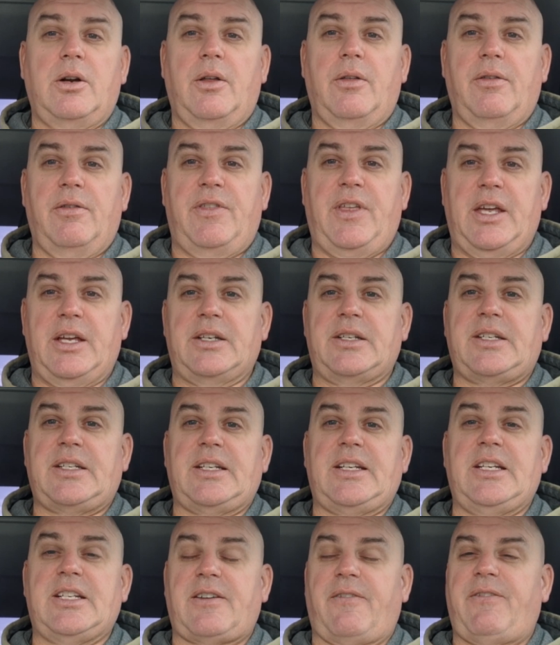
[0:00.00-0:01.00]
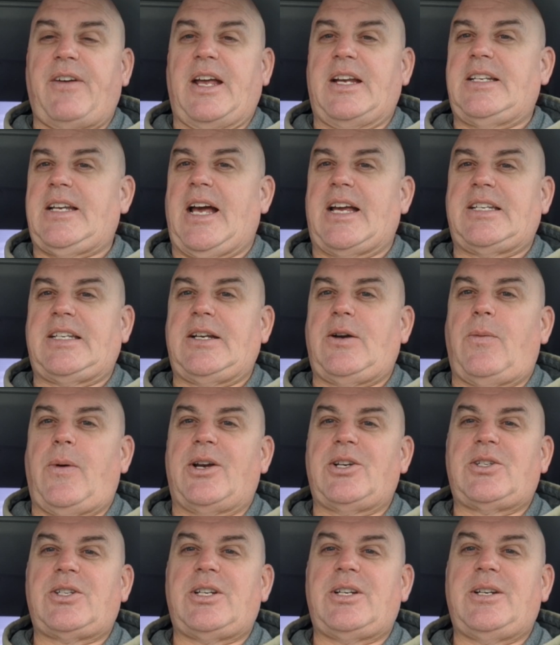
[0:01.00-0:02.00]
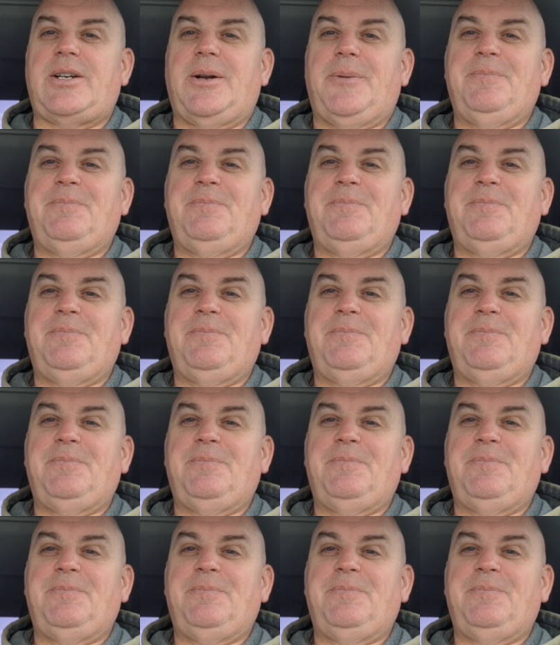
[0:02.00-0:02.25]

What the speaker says: This is a fantastic question.